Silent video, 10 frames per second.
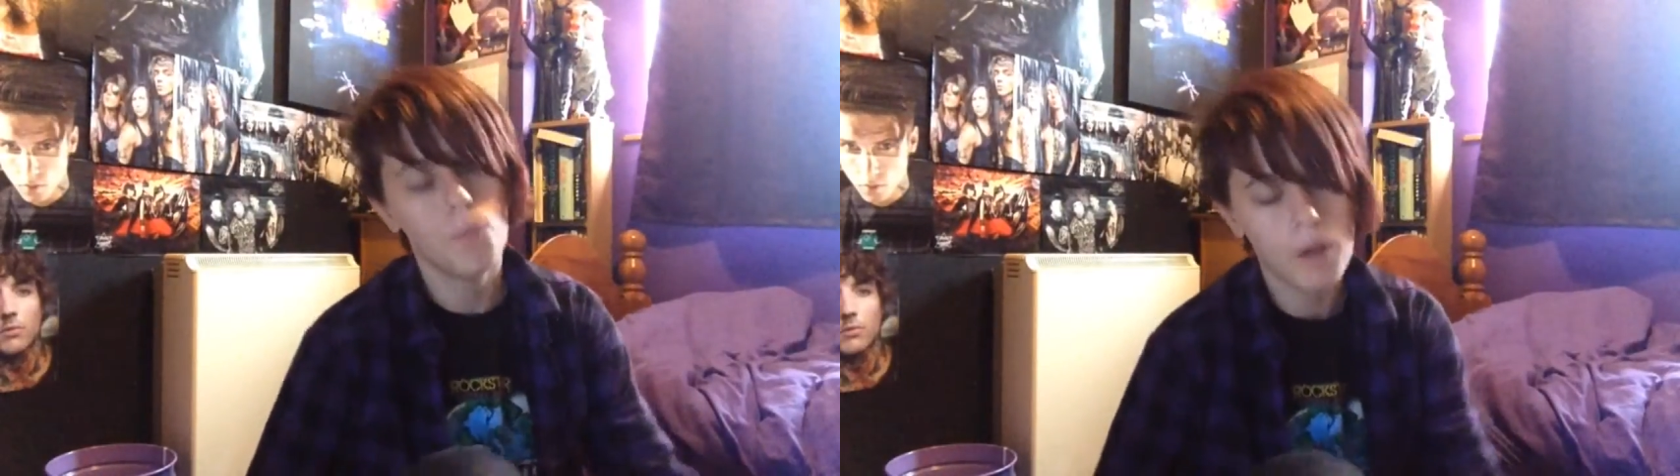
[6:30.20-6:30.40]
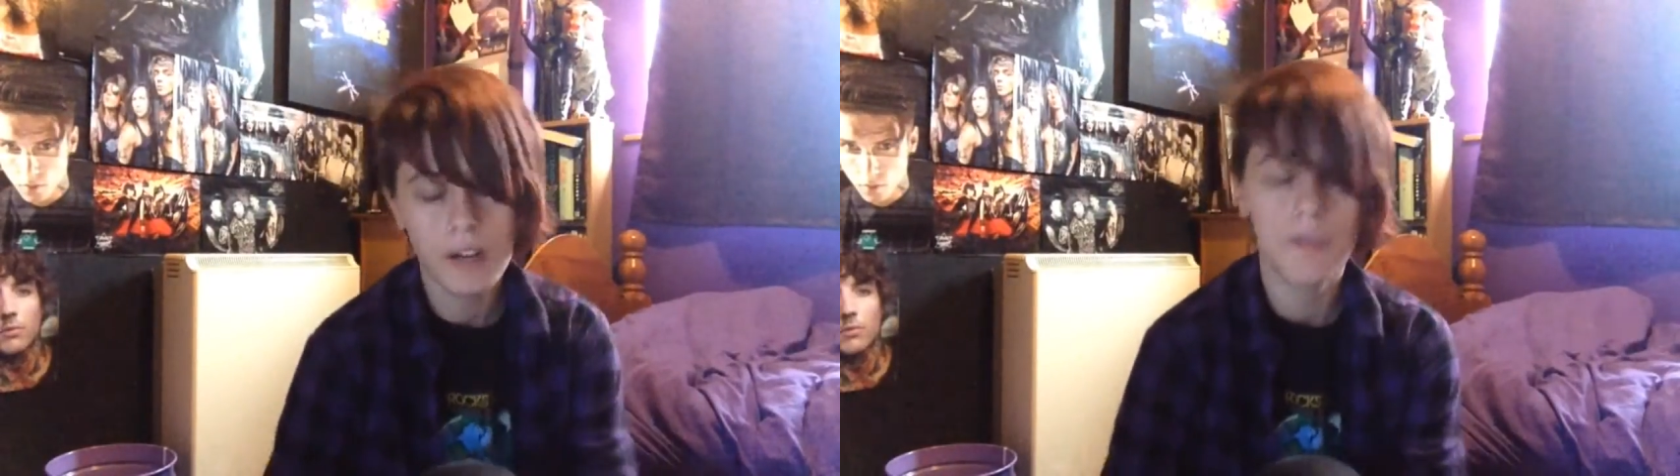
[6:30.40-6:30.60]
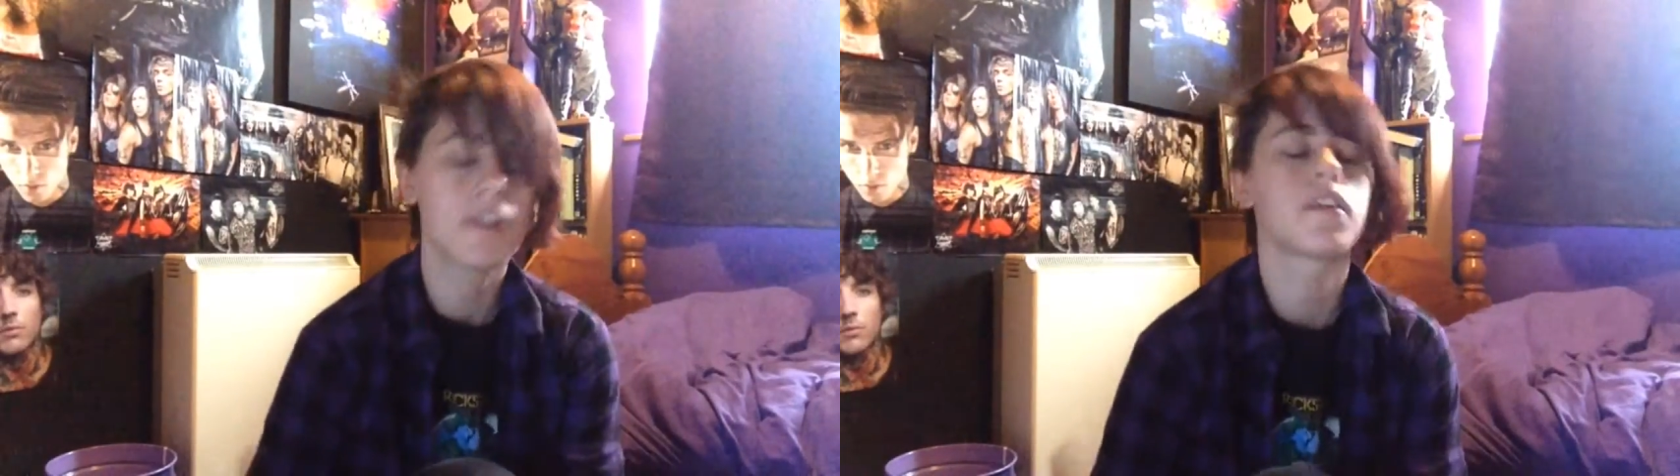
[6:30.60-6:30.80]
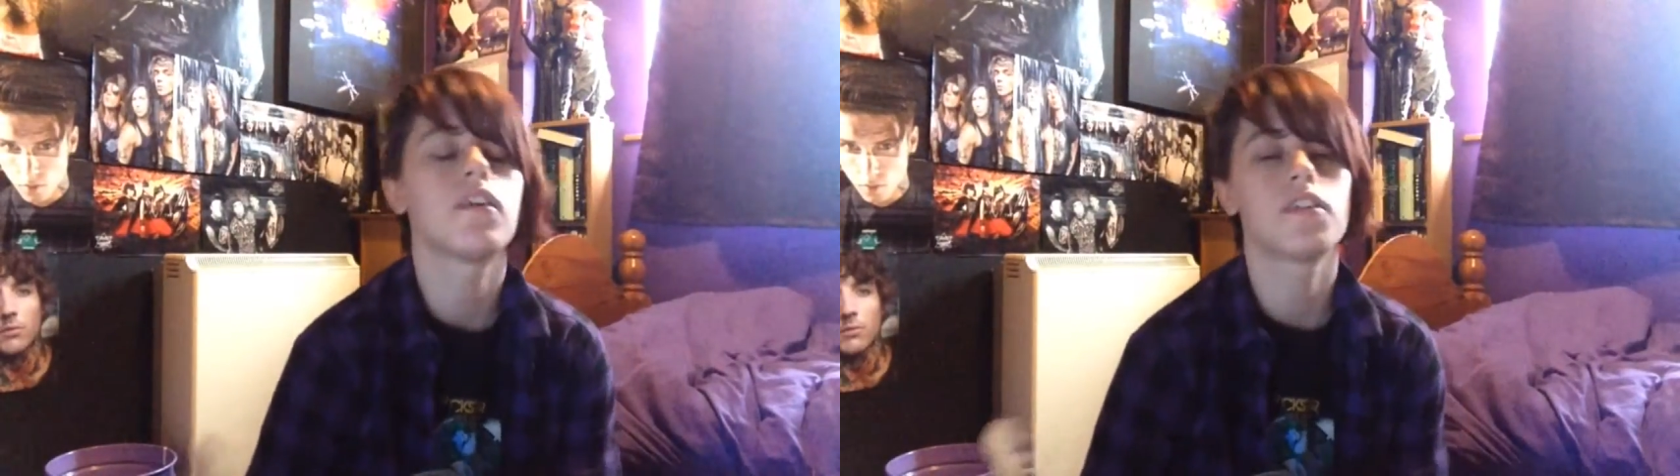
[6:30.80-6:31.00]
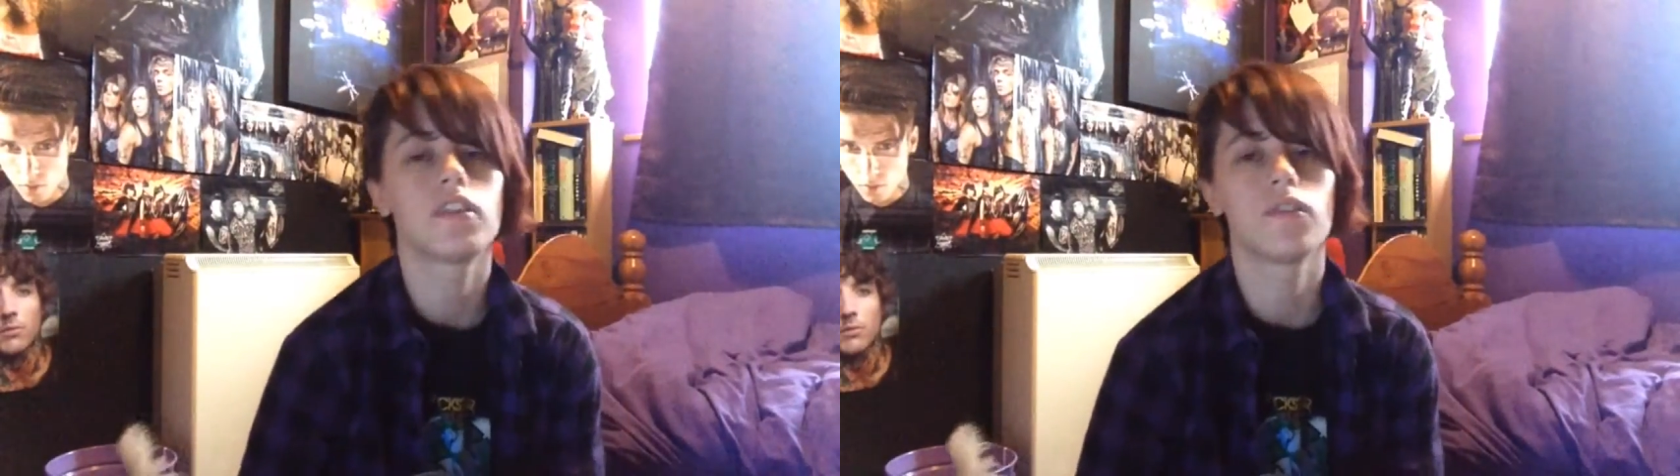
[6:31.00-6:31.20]
when I went to go
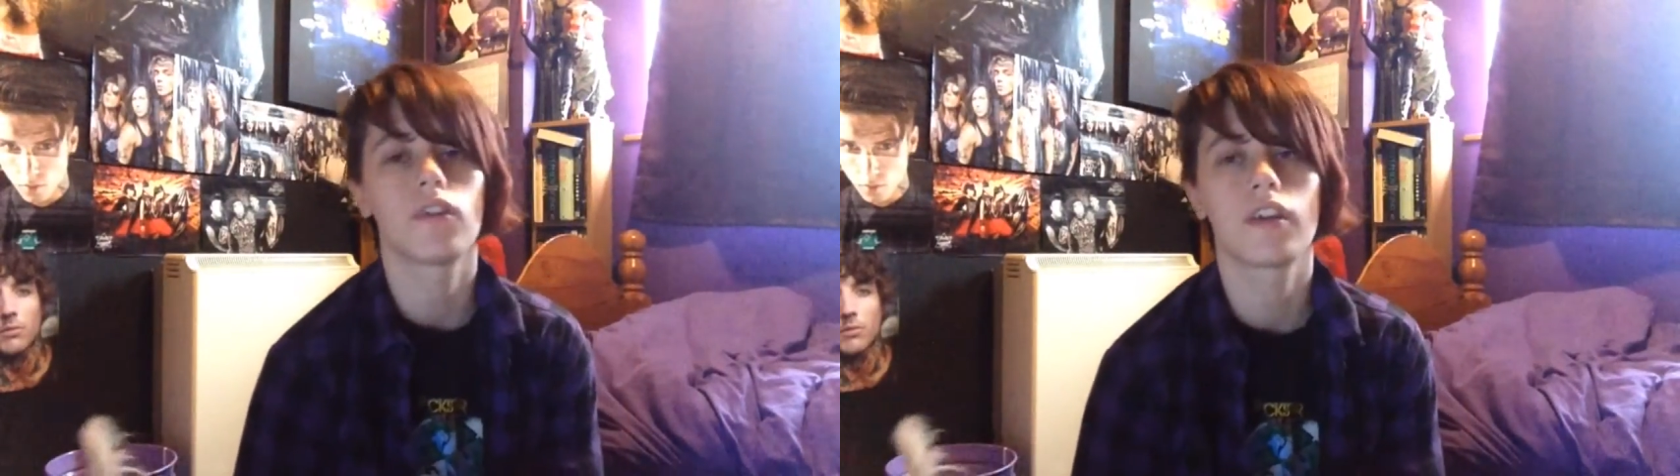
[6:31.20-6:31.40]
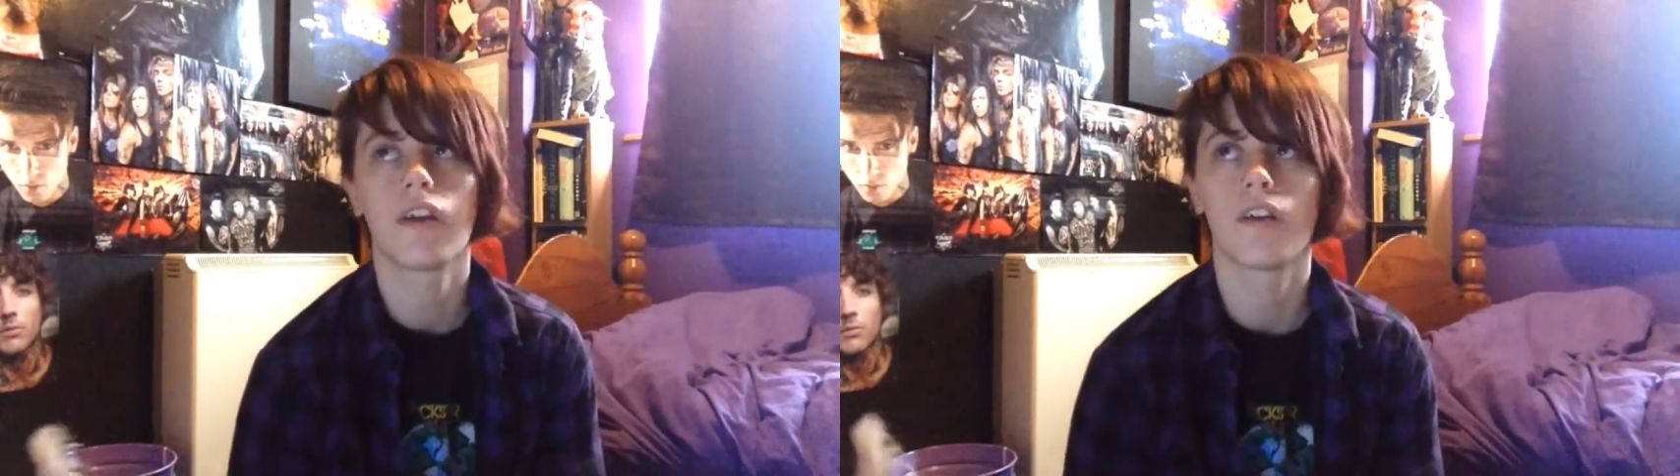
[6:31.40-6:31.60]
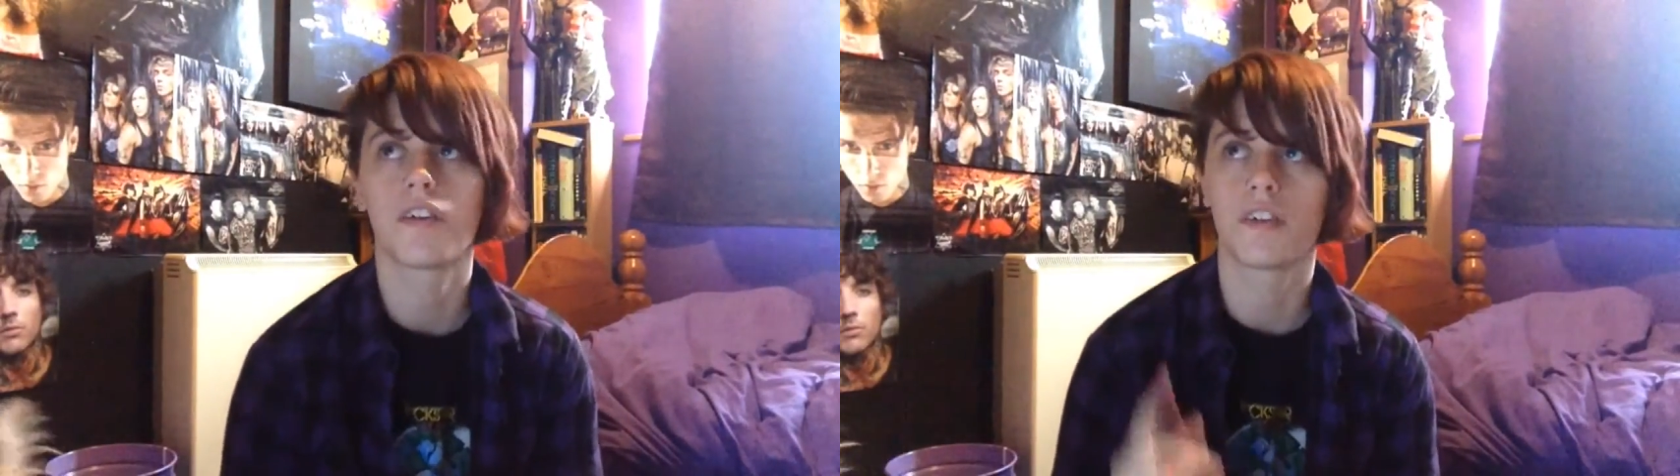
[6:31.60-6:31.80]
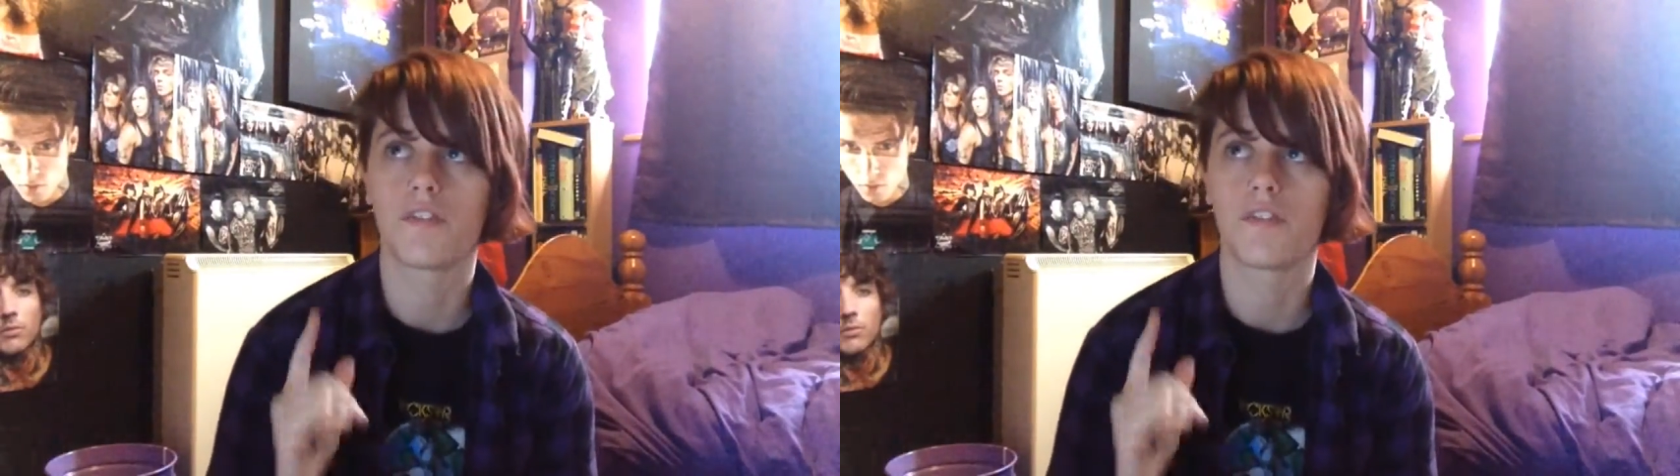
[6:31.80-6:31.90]
and see the Rocky Horror Show